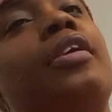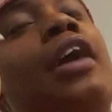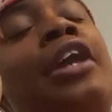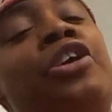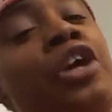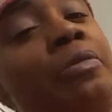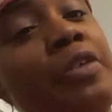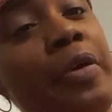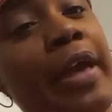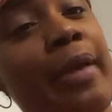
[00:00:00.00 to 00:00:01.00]
I knew it was
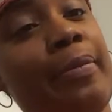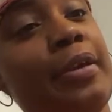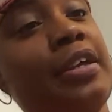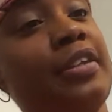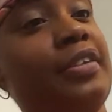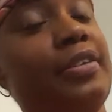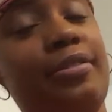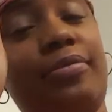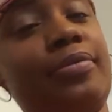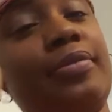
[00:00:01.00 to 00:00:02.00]
going to happen because,
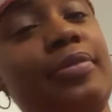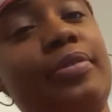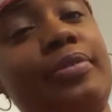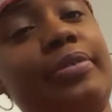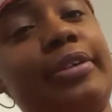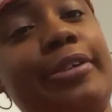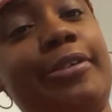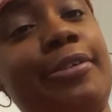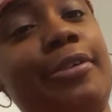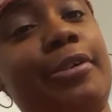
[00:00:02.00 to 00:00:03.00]

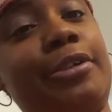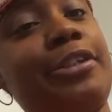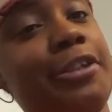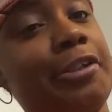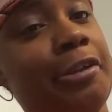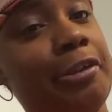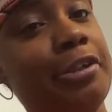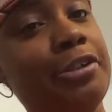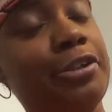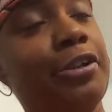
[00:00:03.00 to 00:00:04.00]
you know, she's still learning
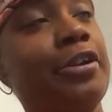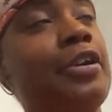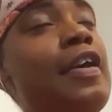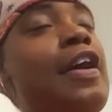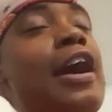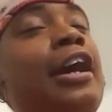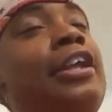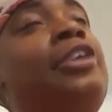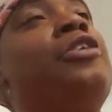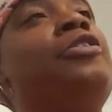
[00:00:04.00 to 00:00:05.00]
to share. I
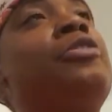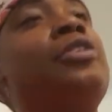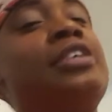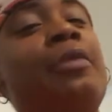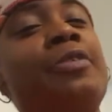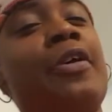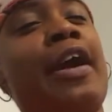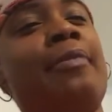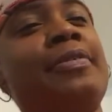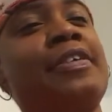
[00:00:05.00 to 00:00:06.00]
knew something was going
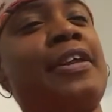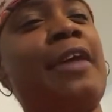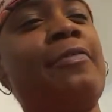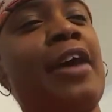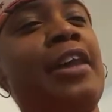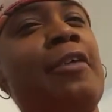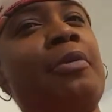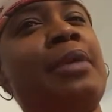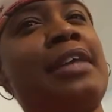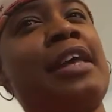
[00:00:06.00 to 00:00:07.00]
to happen. So they fighting up
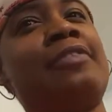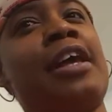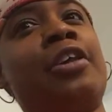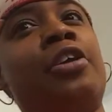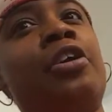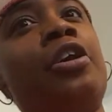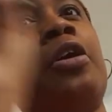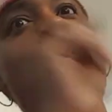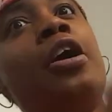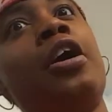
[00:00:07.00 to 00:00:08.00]
the blocks. I was like, No, no, no.